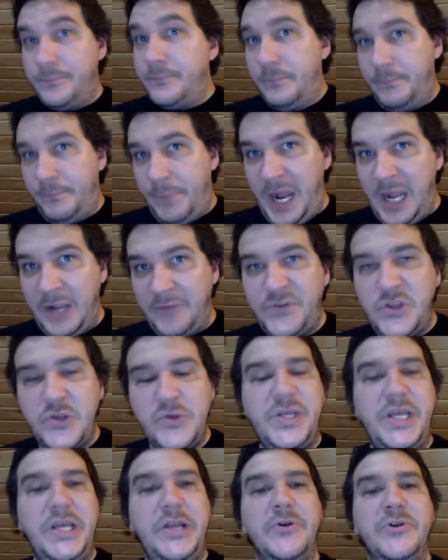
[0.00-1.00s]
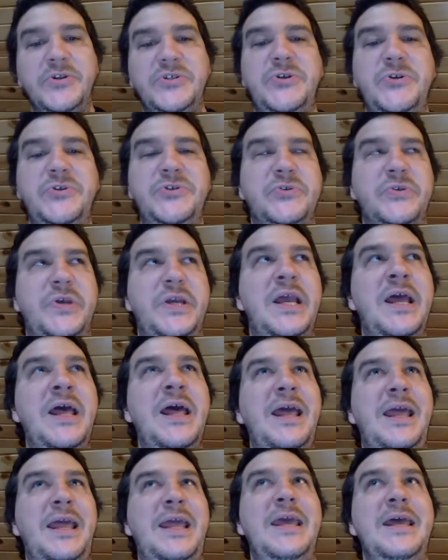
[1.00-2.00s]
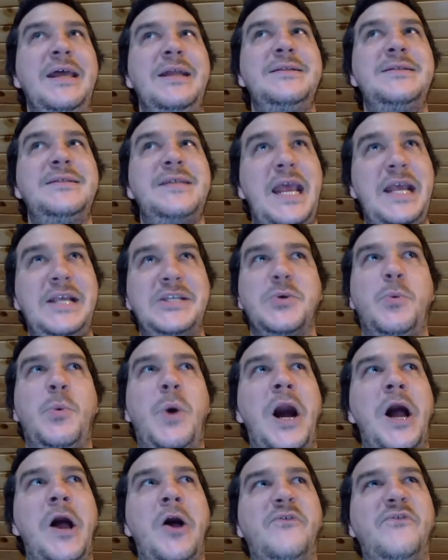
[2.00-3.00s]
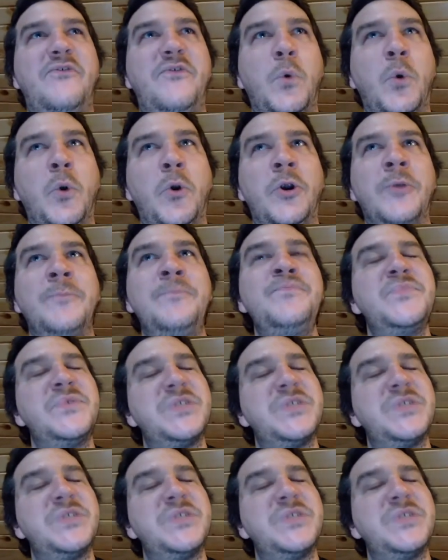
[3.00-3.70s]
by a few years. Usually it takes a while for